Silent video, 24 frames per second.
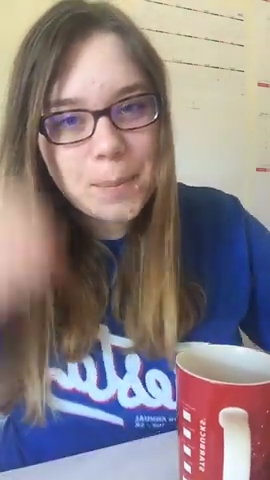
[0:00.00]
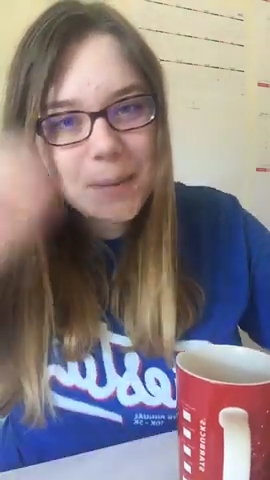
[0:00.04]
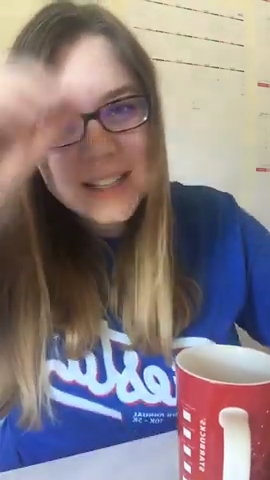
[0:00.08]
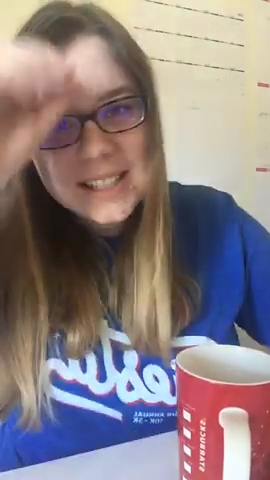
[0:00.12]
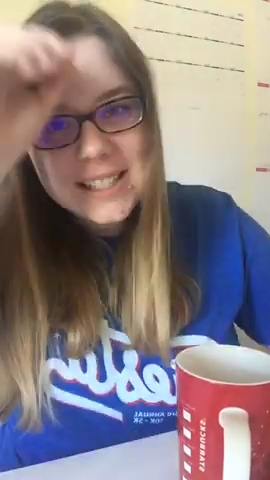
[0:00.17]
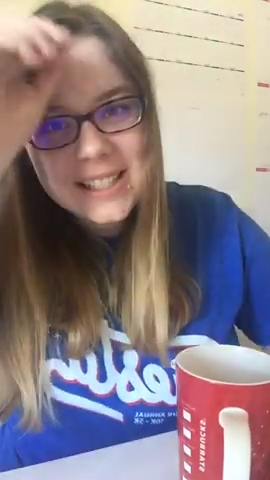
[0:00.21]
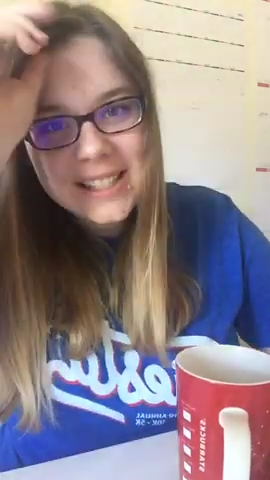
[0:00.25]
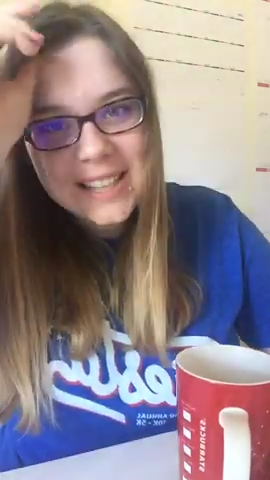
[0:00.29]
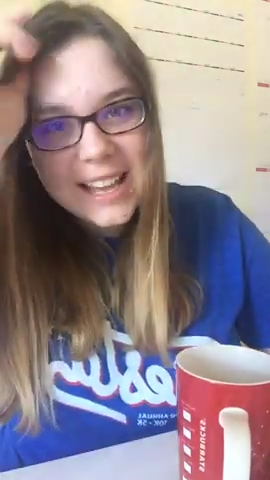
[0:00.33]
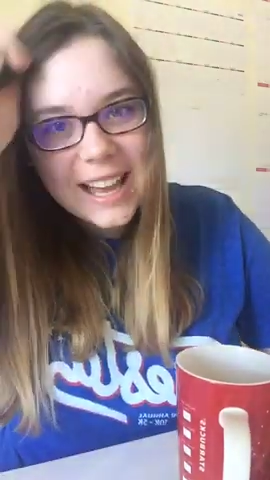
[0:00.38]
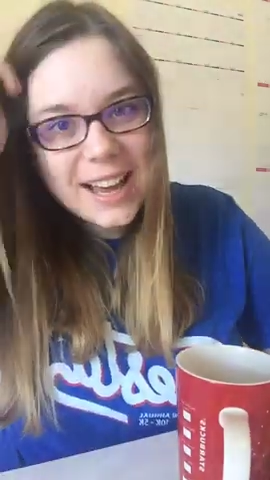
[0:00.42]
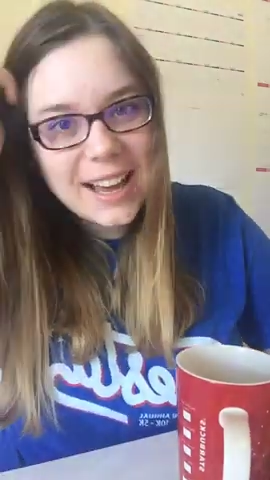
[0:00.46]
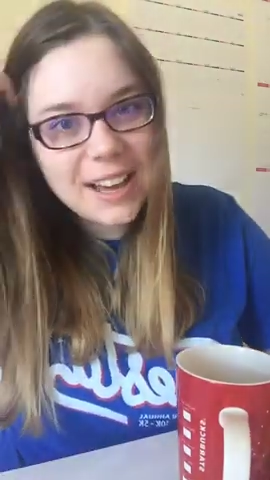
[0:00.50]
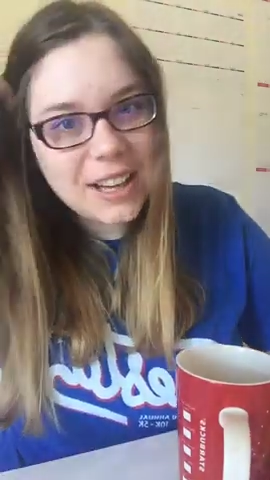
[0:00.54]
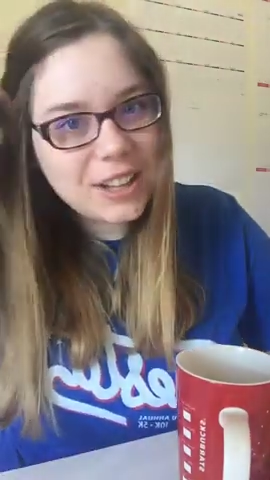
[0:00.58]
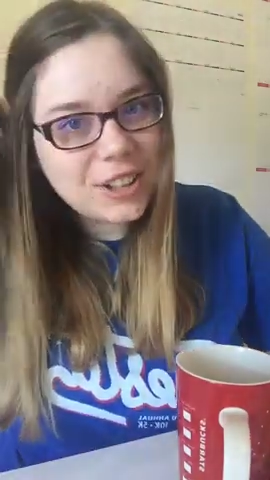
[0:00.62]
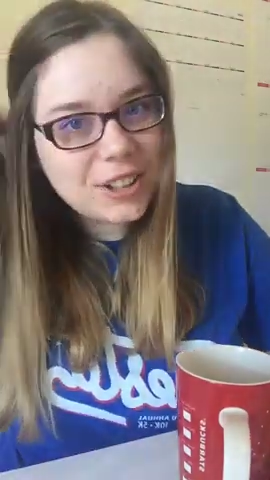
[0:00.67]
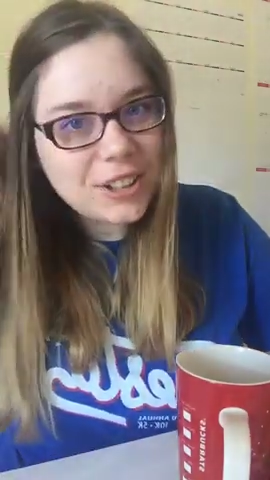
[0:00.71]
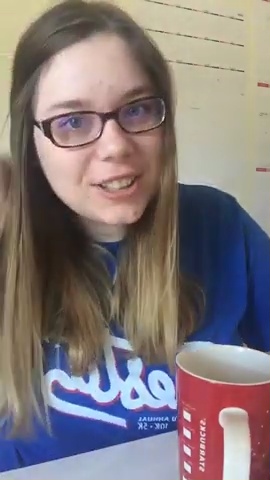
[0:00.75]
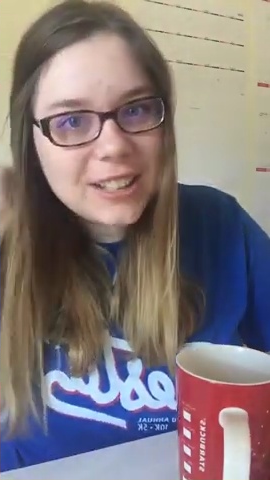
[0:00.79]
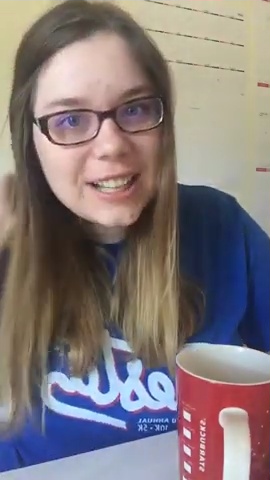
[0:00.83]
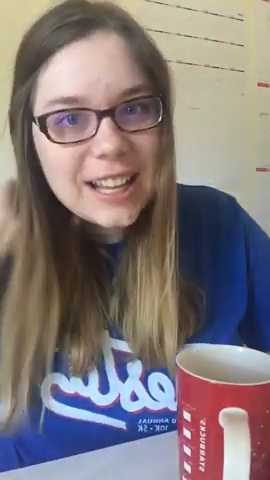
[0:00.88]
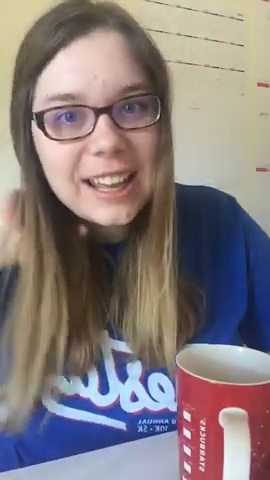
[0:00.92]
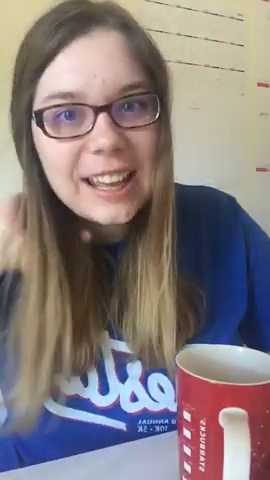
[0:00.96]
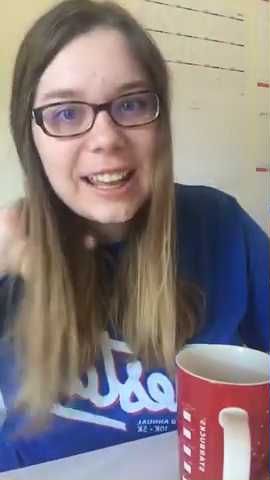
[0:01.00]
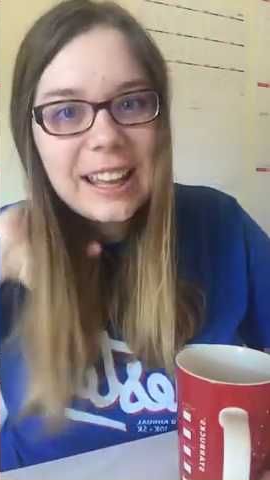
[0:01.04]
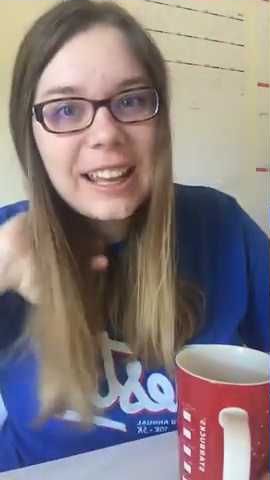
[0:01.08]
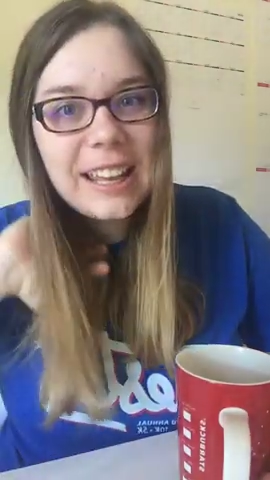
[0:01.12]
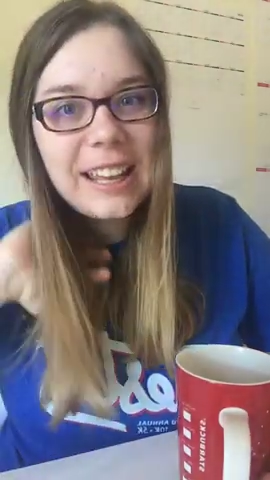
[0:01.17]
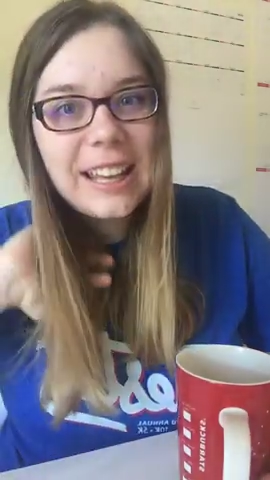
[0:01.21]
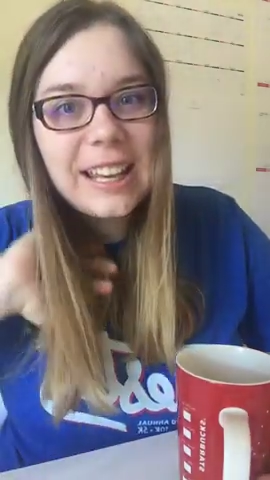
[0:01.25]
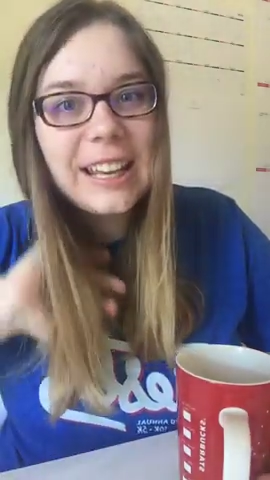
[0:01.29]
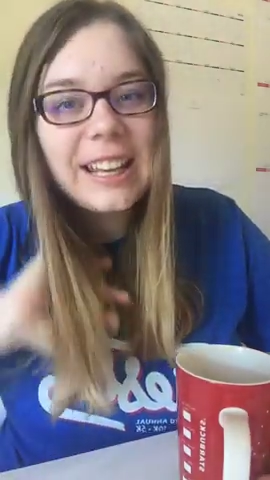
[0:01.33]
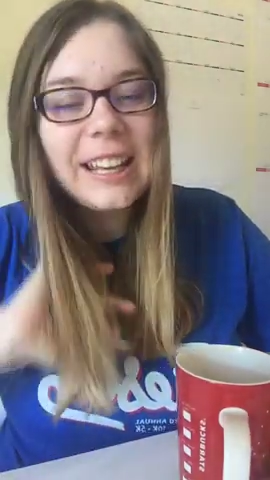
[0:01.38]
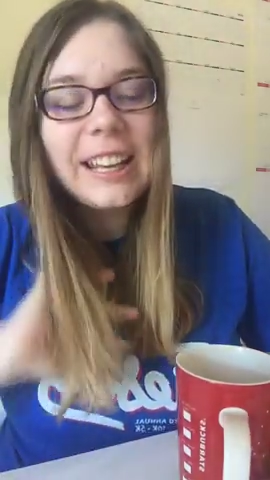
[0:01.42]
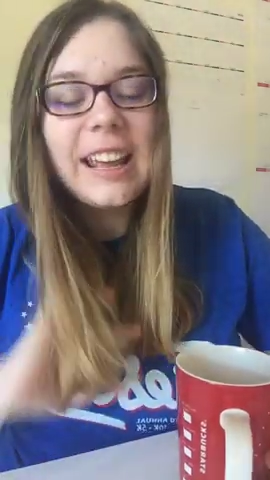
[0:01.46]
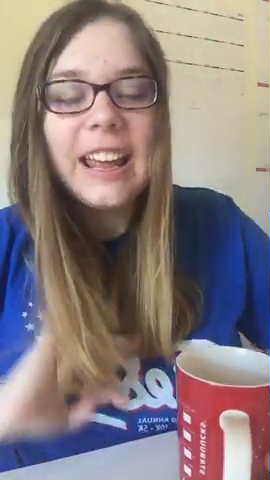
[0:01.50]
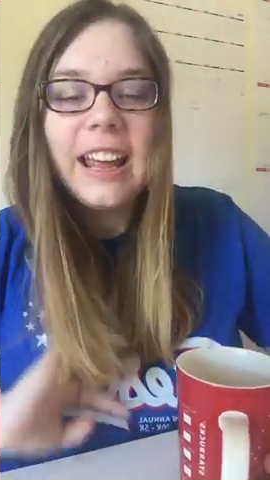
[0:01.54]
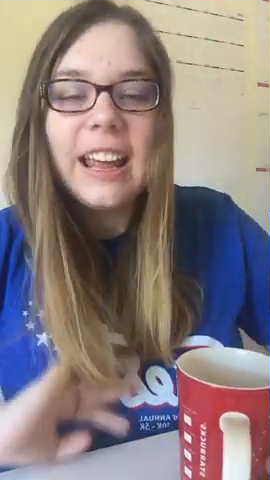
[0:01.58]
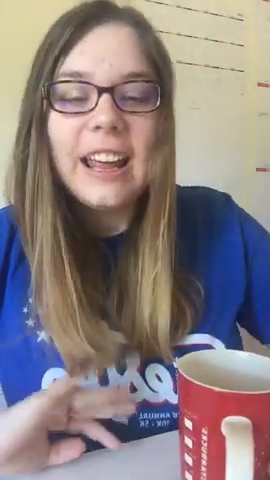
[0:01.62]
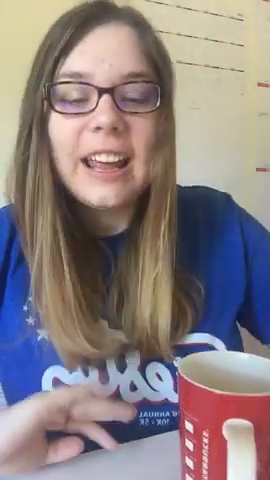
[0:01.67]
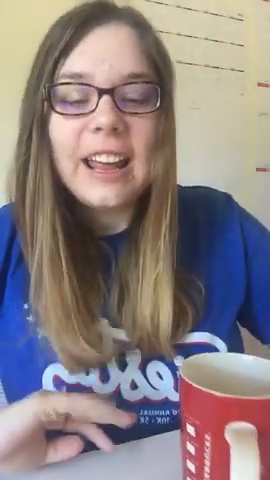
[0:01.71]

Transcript: Happy Saturday.